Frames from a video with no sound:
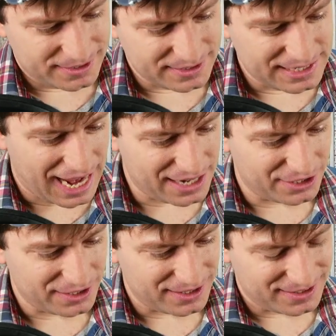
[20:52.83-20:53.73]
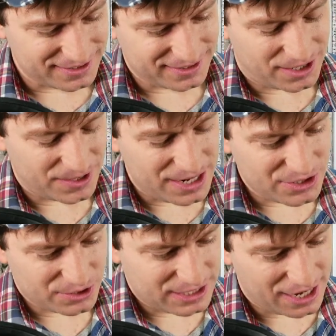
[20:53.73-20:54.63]
Seattle. All
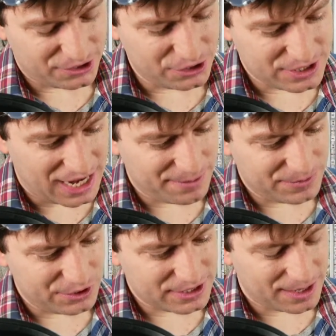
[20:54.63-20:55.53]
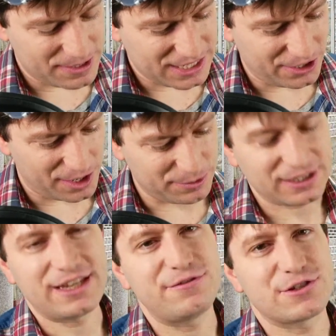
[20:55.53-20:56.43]
right. So Seattle, you're same as here, I
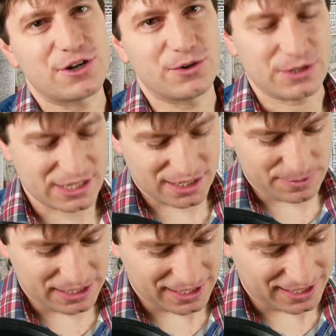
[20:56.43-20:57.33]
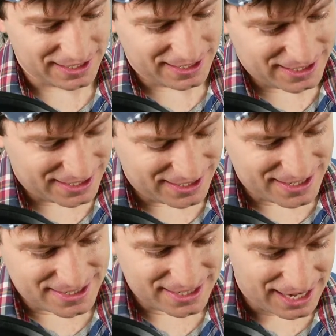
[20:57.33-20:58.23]
believe. So it's going to be
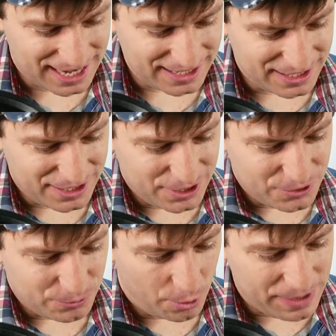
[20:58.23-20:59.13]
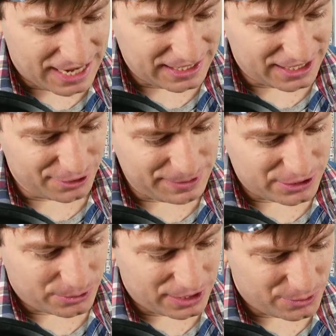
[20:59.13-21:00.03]
tonight. Romania, it'll
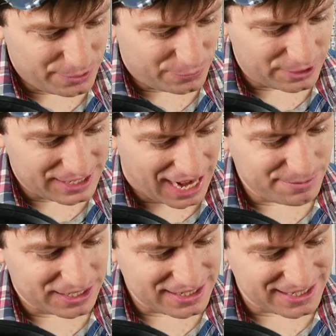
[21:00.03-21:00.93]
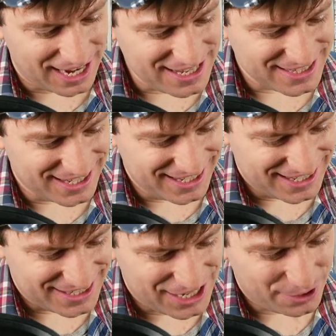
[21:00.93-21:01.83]
be 2024 in 9 minutes. Yes.
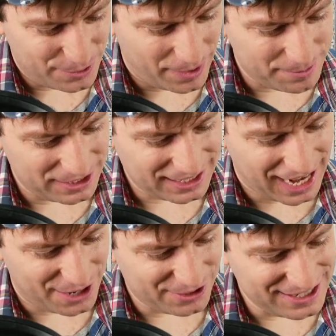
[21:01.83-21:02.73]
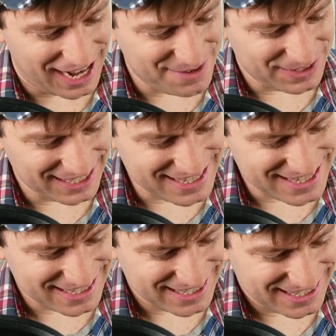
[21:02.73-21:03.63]
Czech Republic, hour and 9
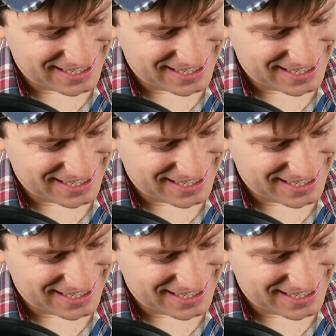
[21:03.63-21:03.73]
minutes.